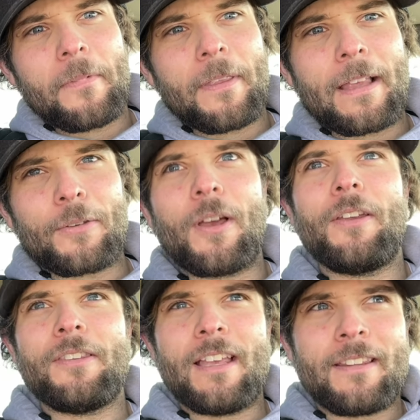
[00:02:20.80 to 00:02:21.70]
and that's
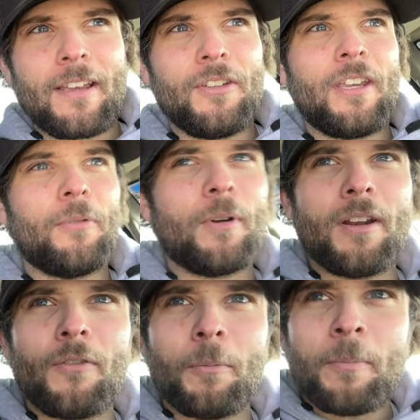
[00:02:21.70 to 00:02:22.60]
how you get
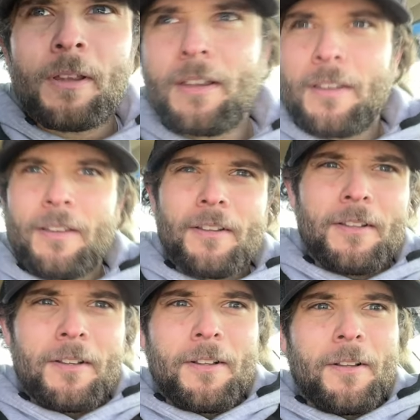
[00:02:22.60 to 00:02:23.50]
rid of them.
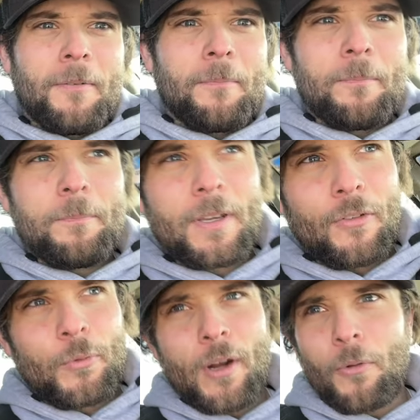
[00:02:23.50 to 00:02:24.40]

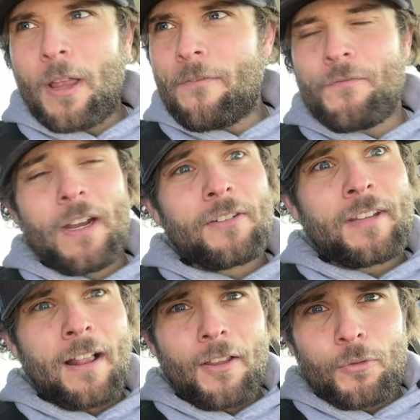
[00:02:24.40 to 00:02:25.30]
Because we don't let fear
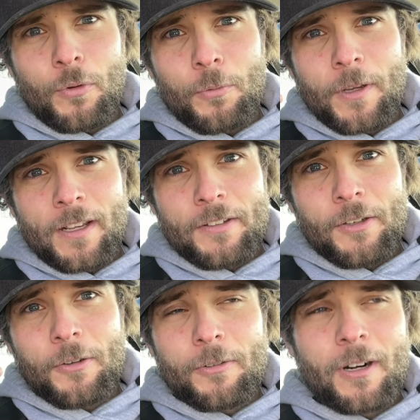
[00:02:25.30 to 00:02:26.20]
tell us what we can
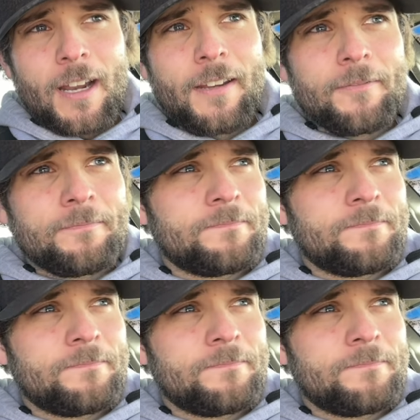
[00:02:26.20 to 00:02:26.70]
do, right?